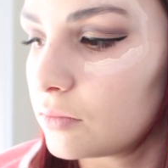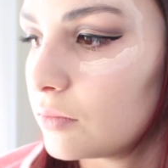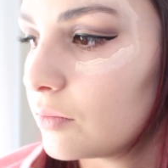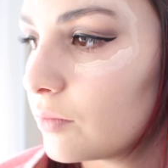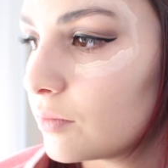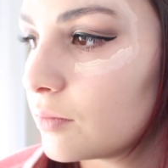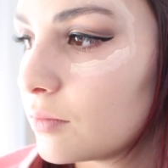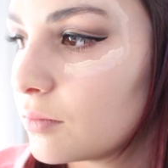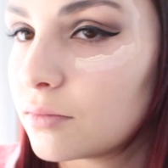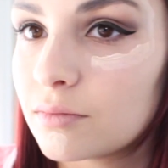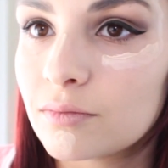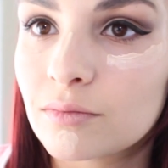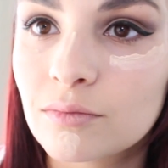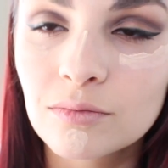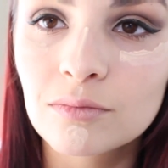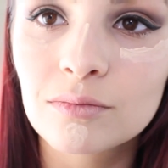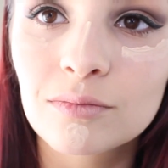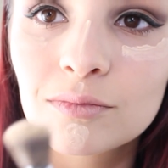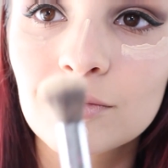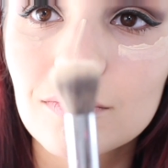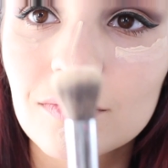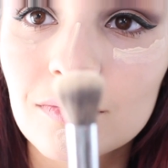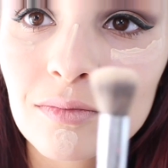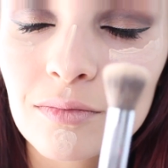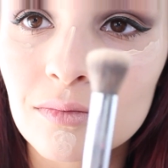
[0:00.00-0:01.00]
nose bridge,
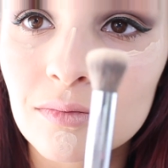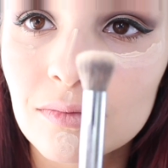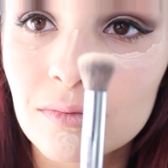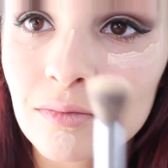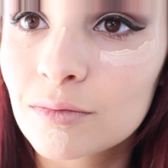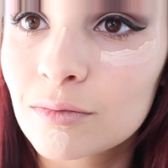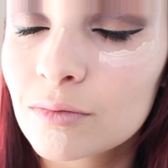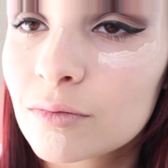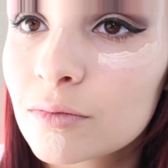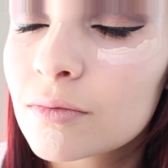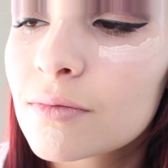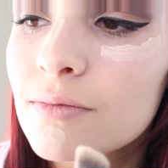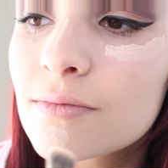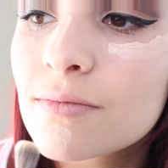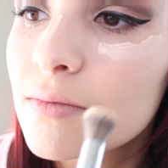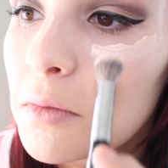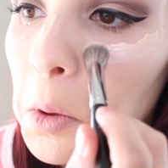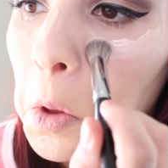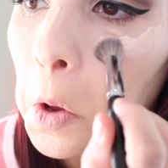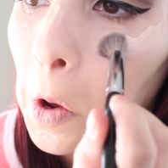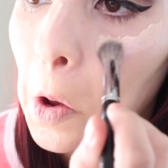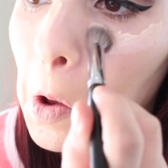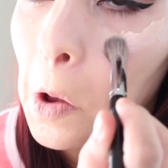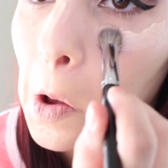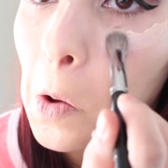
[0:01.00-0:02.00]
chin,
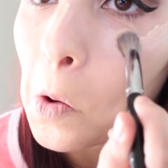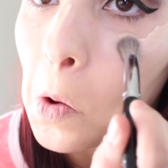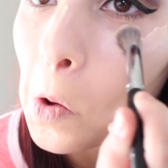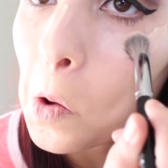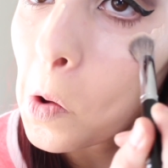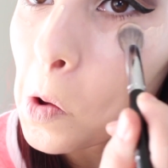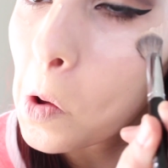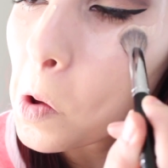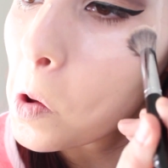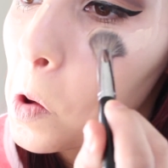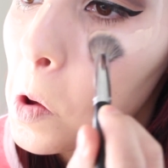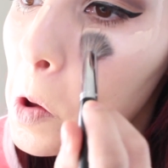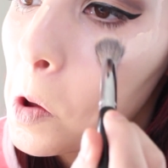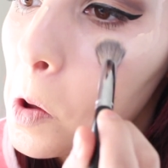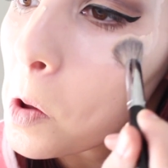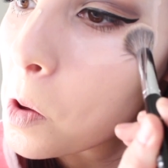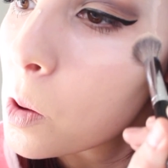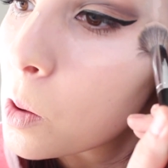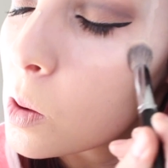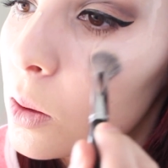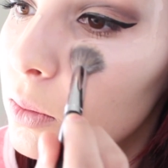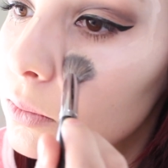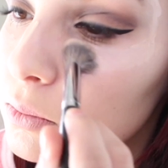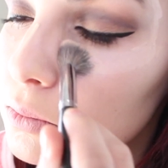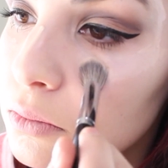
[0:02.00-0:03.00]
cupid's bow, and
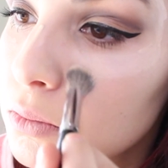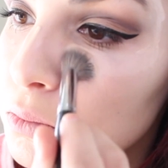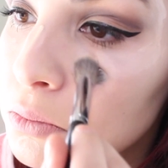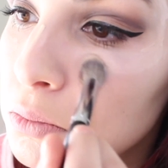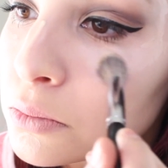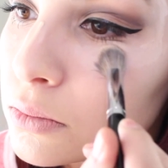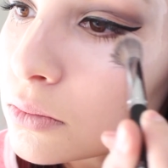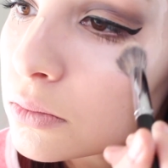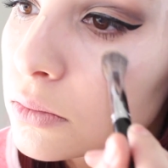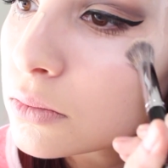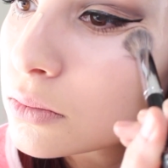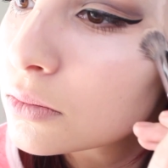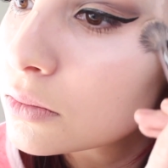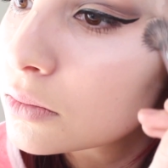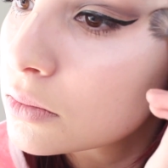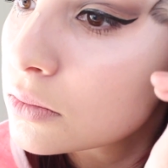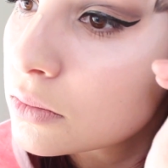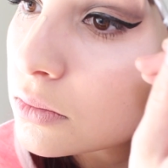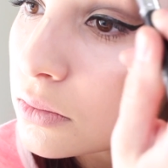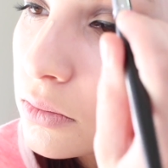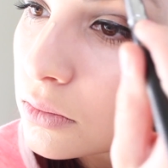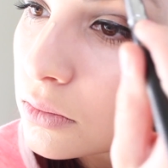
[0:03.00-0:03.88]
also just over my